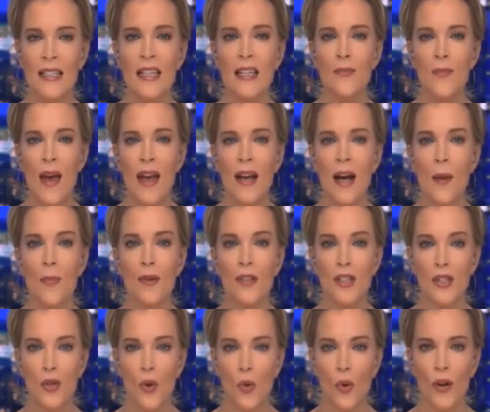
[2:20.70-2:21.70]
that
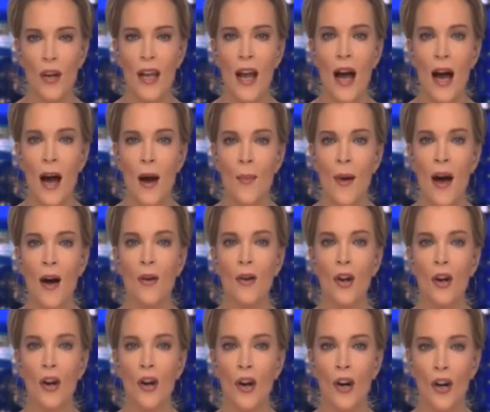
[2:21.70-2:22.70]
abuse
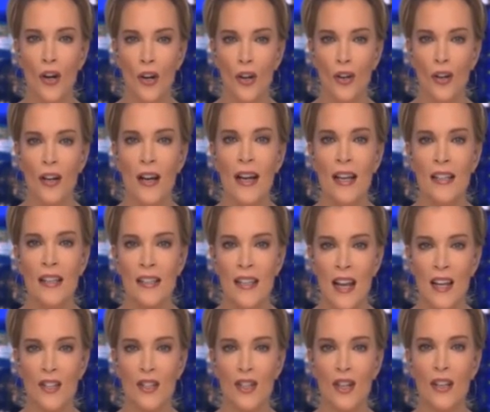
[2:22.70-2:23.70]
cases,
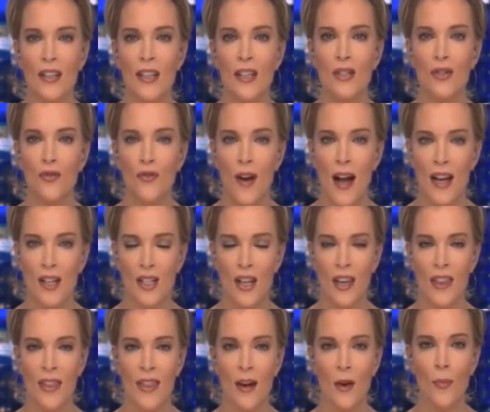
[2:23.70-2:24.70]
okay, need
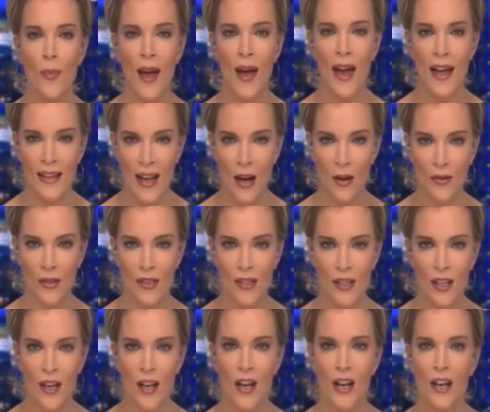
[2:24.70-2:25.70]
to be
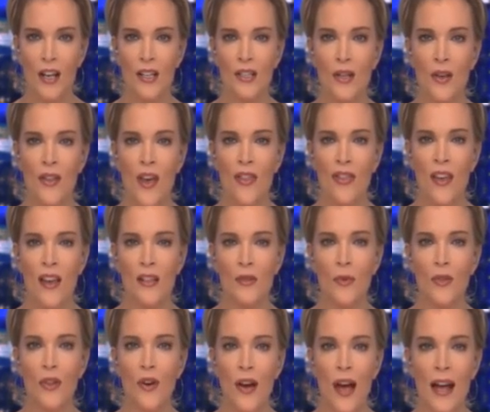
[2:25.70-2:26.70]
carefully,
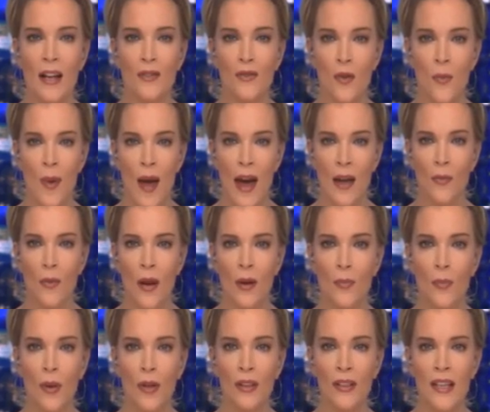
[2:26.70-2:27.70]
okay, abuse
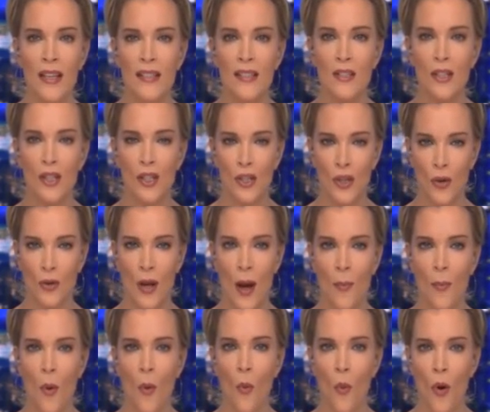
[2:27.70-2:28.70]
claims, sorry, require
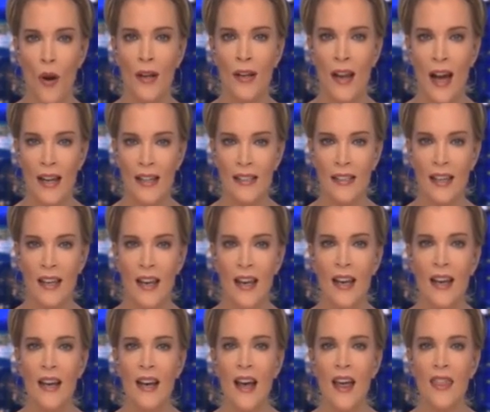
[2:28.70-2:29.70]
careful,
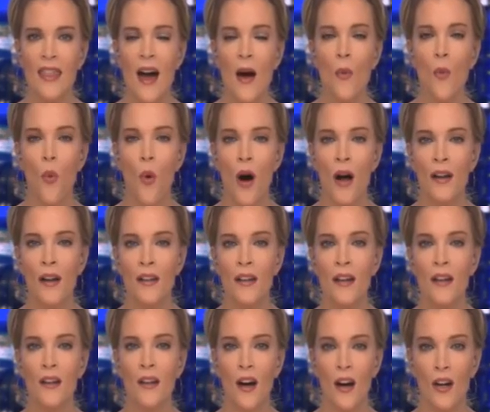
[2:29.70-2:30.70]
meticulous
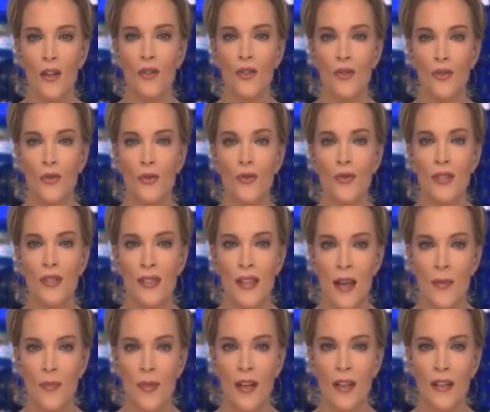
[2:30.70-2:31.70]
scrutiny
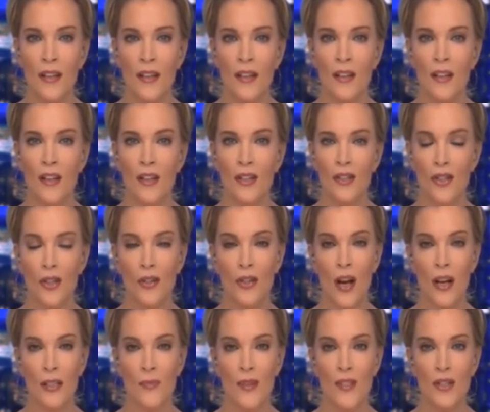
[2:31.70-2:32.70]
because women
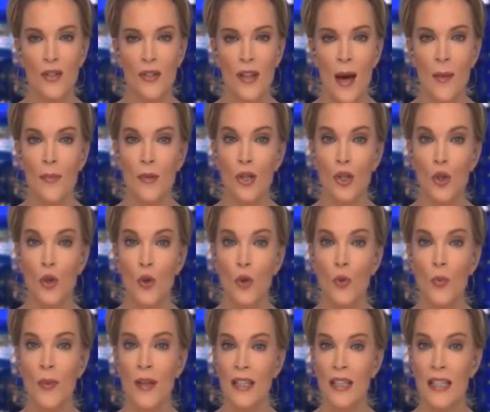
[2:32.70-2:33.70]
sometimes do lie.
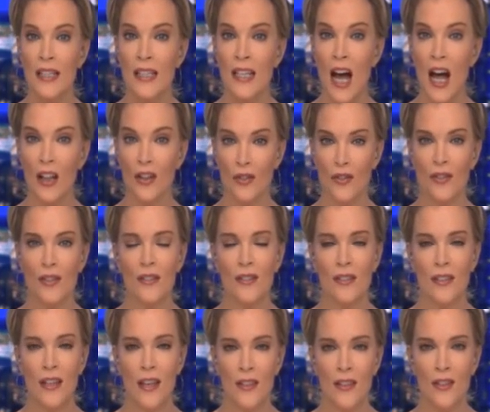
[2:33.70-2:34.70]
It's so
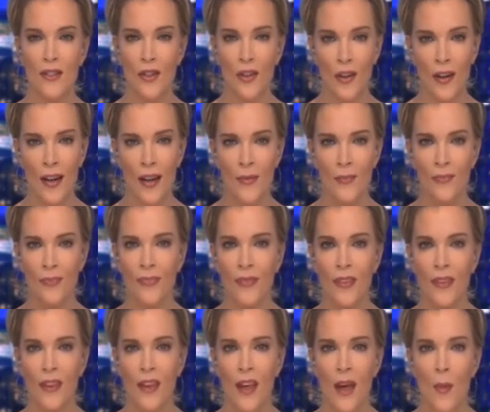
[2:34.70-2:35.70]
important for
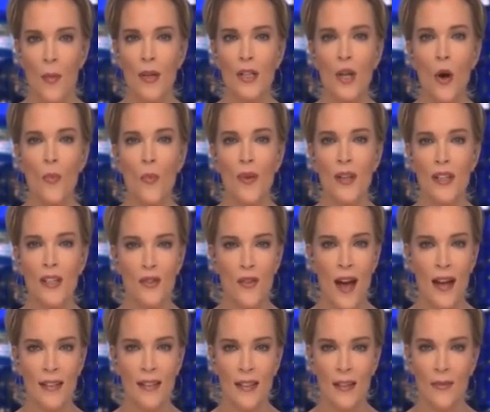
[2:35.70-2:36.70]
us to drive this
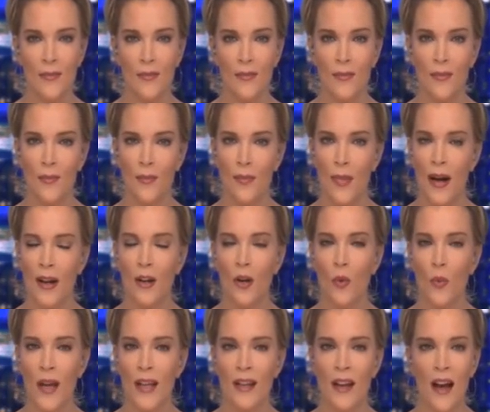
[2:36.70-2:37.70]
point home.
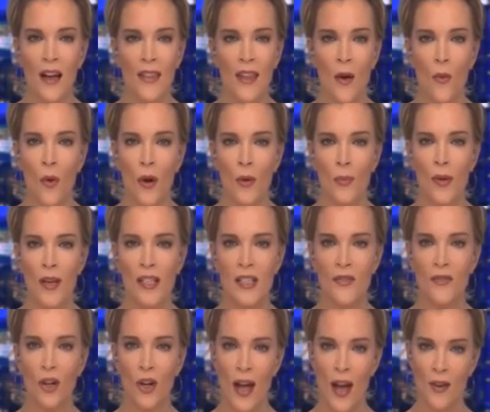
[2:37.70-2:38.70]
The
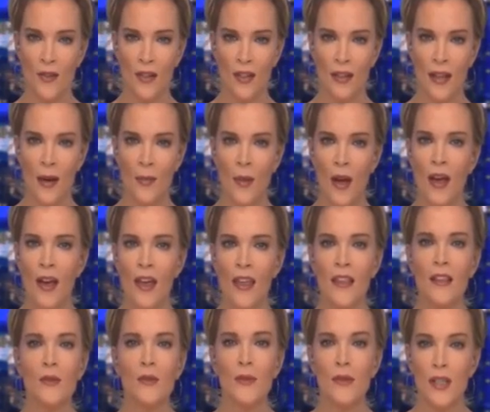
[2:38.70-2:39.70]
woman could
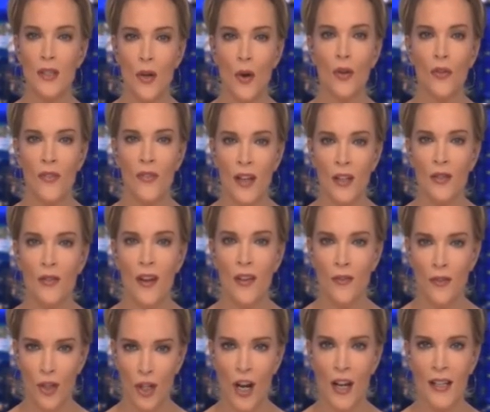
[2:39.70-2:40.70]
be lying.
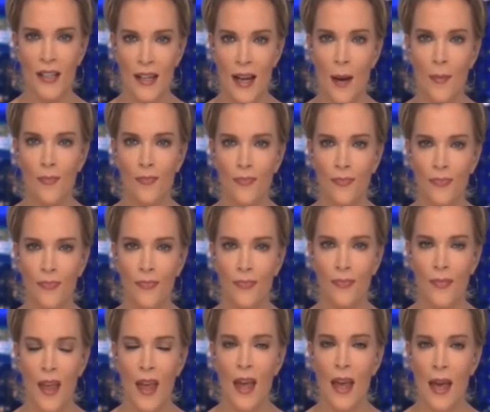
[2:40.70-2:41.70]
I'm going to be
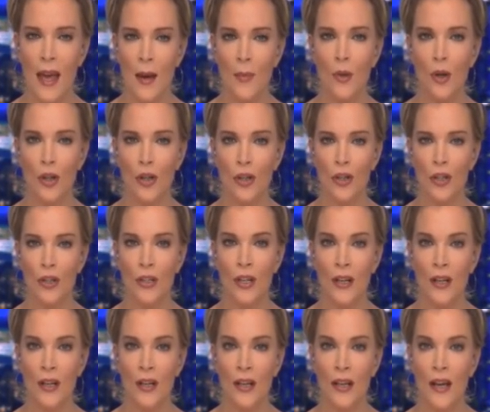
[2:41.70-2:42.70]
showing a series of
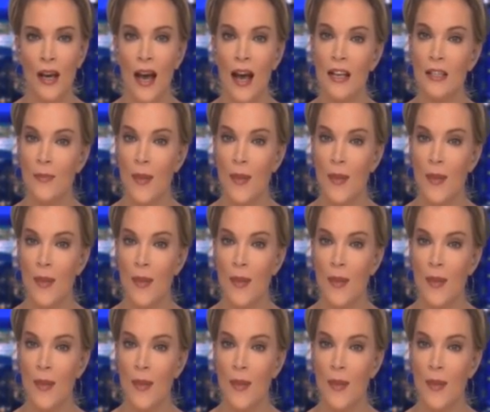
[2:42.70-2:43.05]
videos